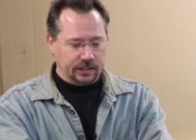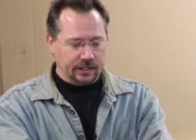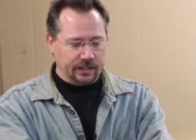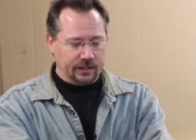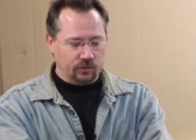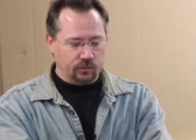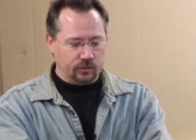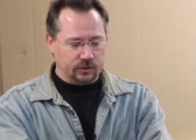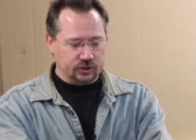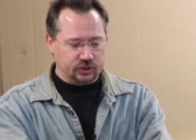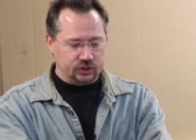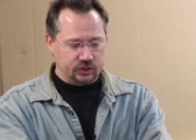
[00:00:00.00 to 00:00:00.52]

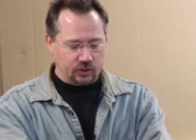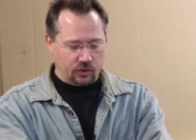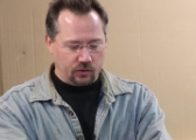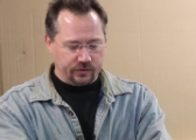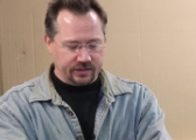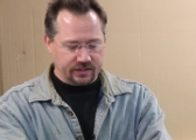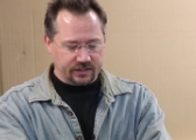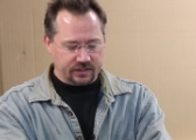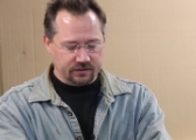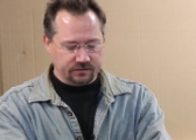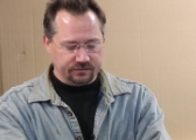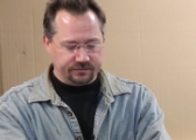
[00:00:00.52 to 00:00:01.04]
And we'll show
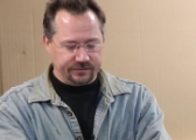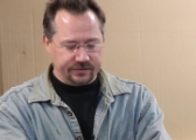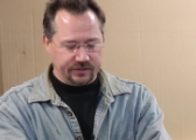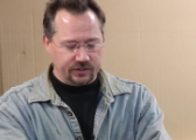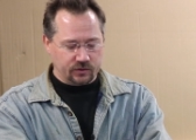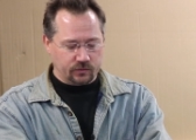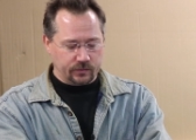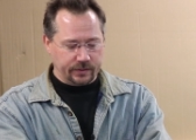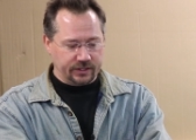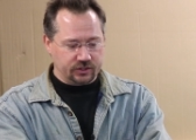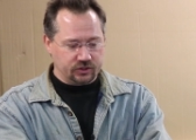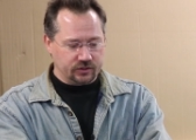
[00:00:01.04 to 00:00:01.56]
the
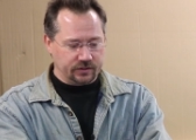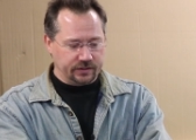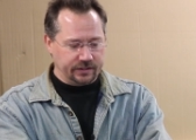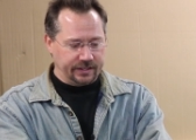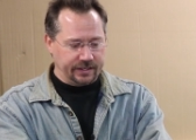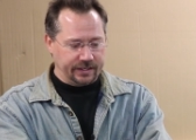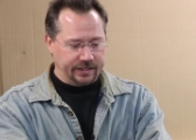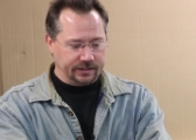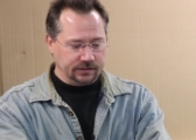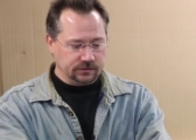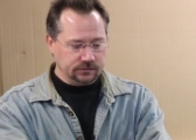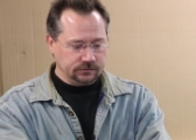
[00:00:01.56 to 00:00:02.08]
configuration
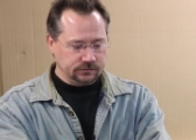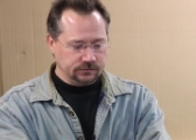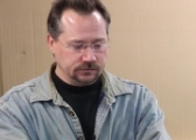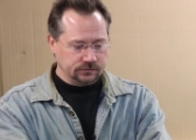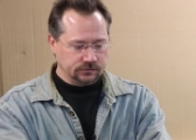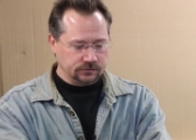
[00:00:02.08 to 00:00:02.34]
again.